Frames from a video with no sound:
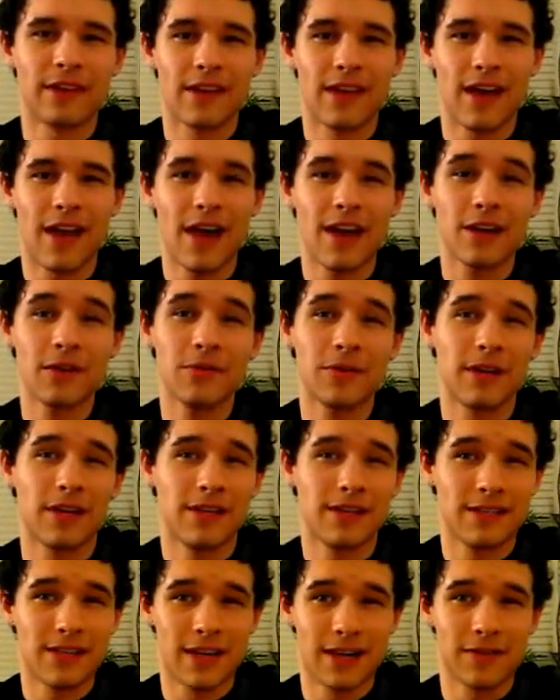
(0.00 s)
Adequate
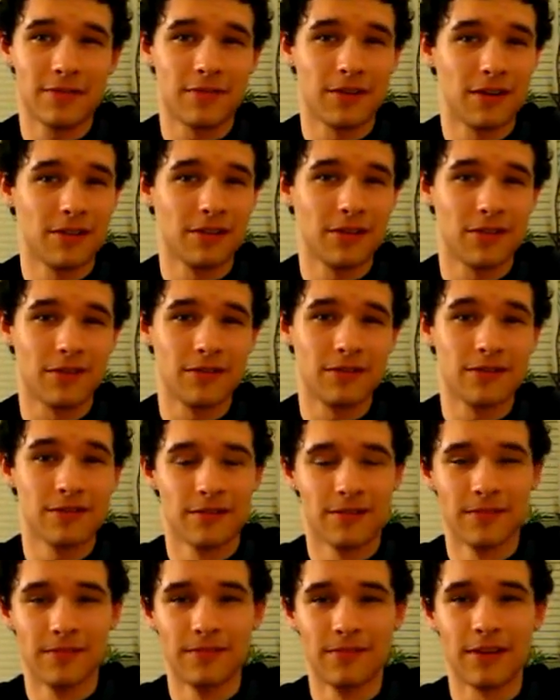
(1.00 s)
intake for
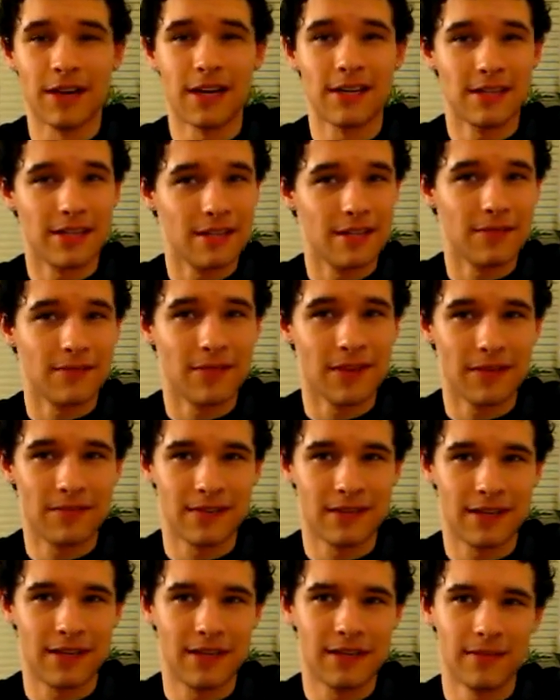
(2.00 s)
adults, 19 to
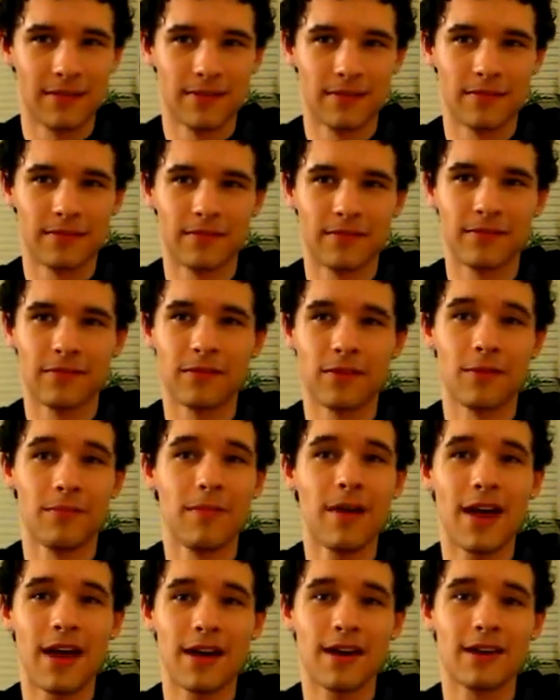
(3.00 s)
50, for
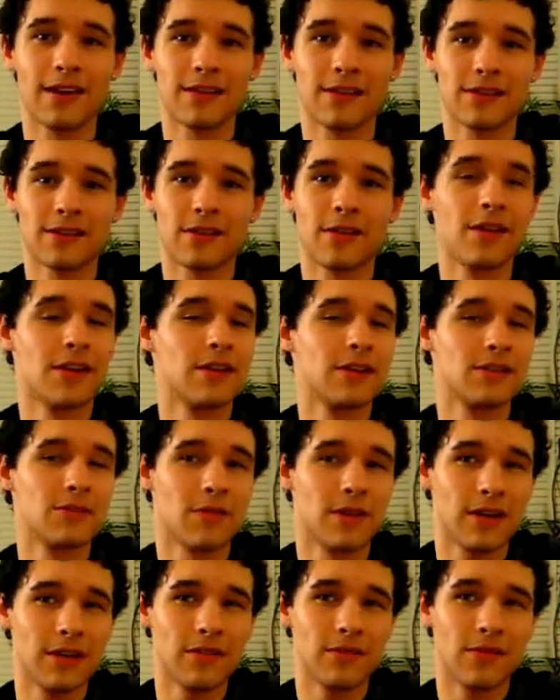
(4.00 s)
men is
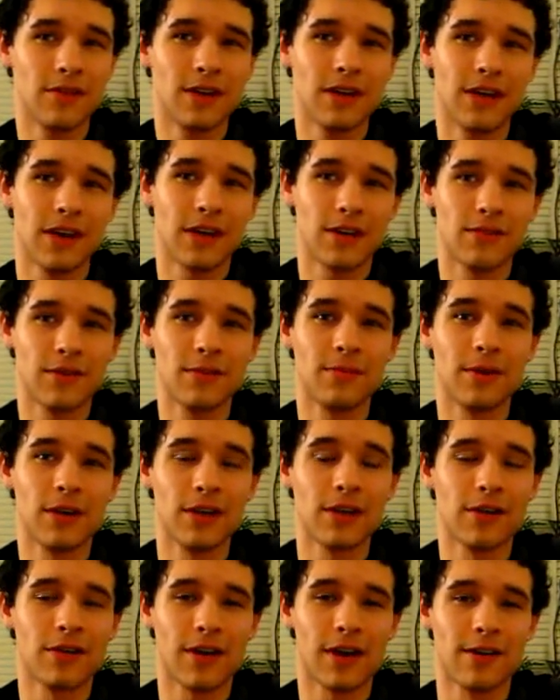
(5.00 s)
2,300
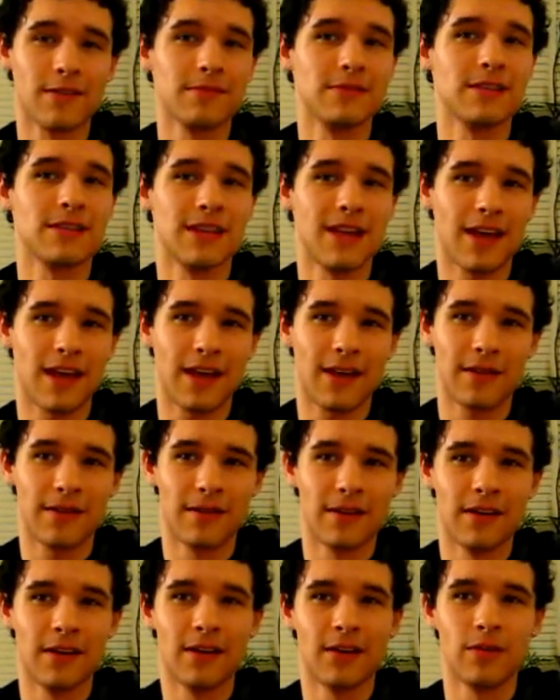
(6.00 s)
milligrams a day.
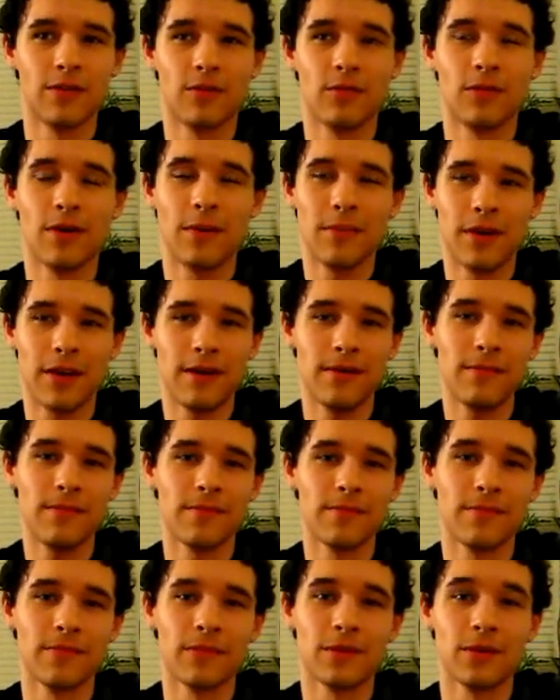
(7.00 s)
Women
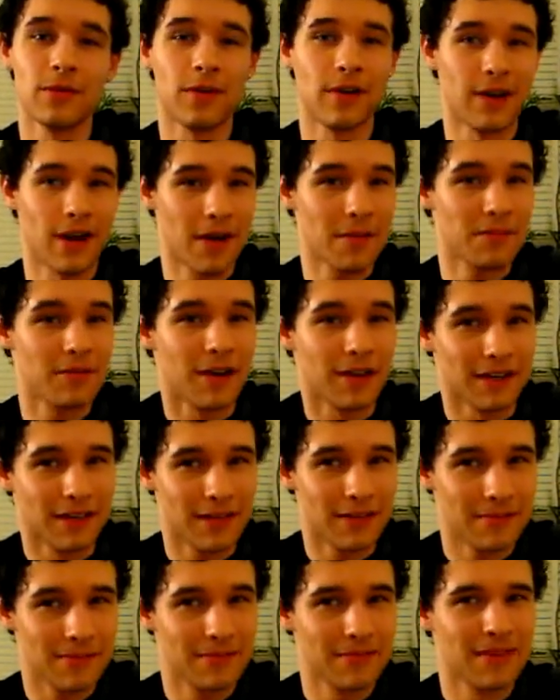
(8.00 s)
who are not
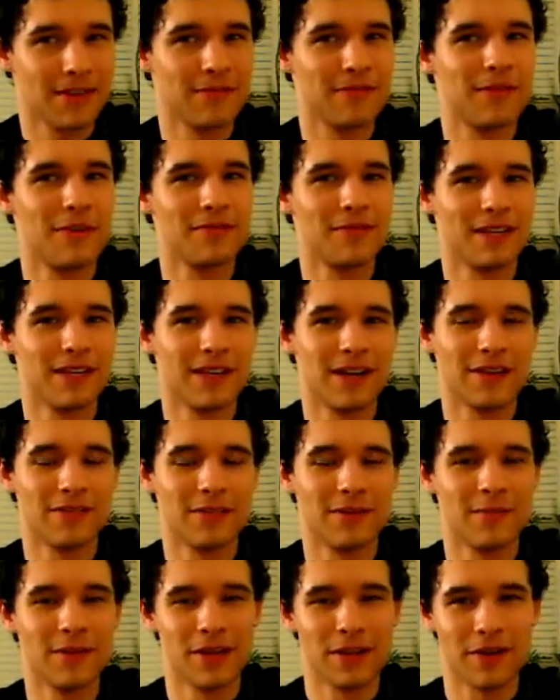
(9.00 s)
pregnant,
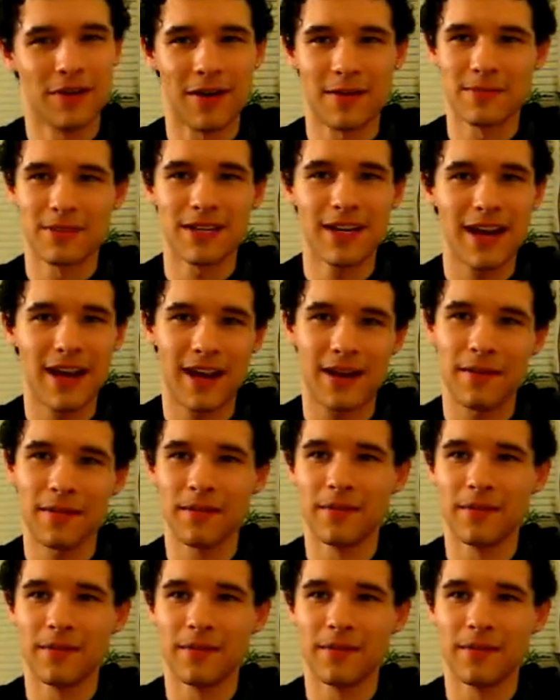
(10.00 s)
1,500 milligrams a day.